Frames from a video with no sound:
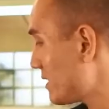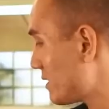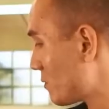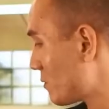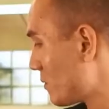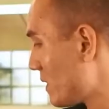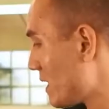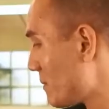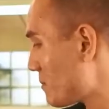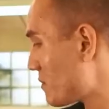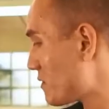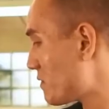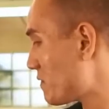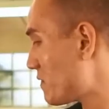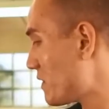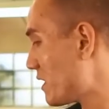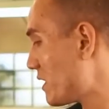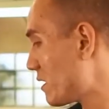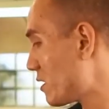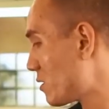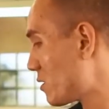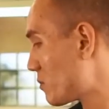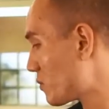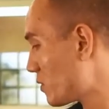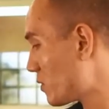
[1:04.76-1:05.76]
The Rapid
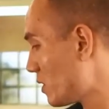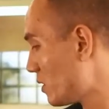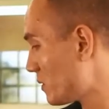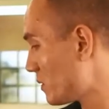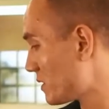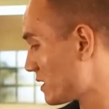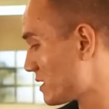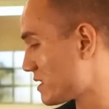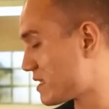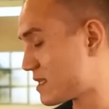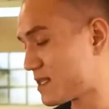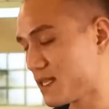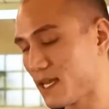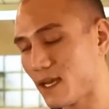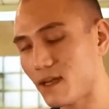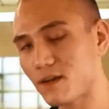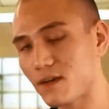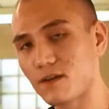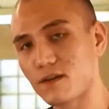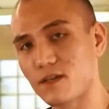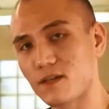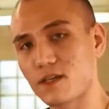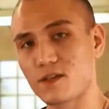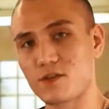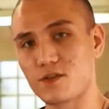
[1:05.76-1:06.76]
Fire Pro with the
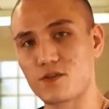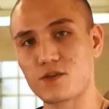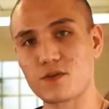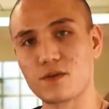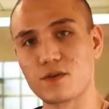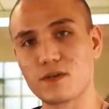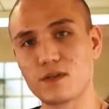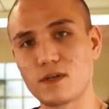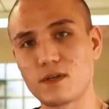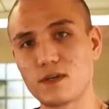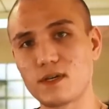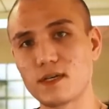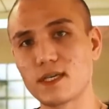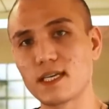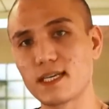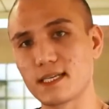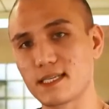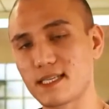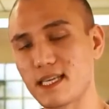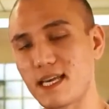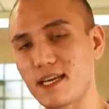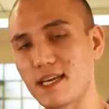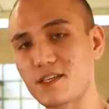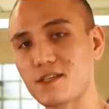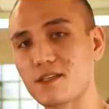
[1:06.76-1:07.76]
standard controller
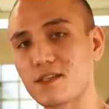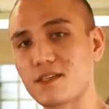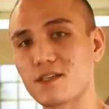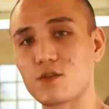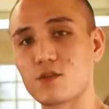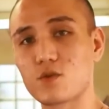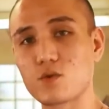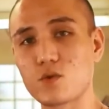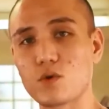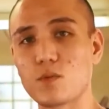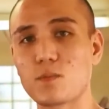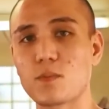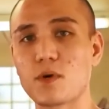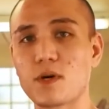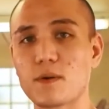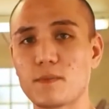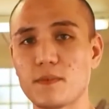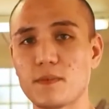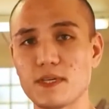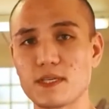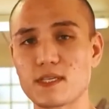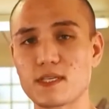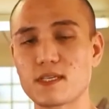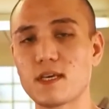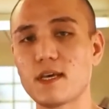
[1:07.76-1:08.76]
is actually a dual
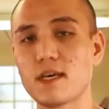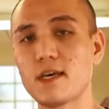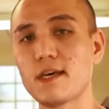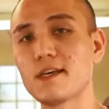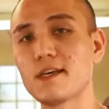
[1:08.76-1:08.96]
purpose.